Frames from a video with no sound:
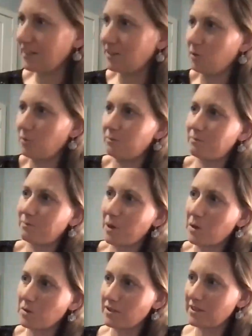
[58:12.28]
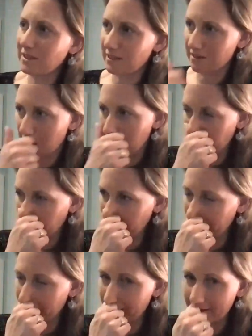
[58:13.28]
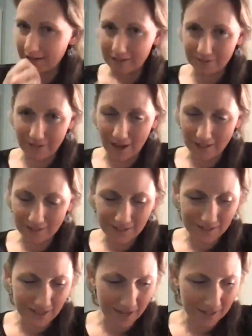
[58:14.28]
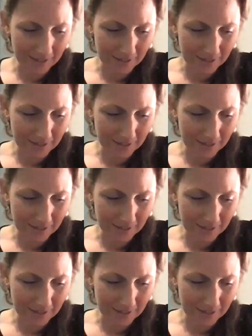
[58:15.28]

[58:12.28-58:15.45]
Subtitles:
don't post enough, a lot to that,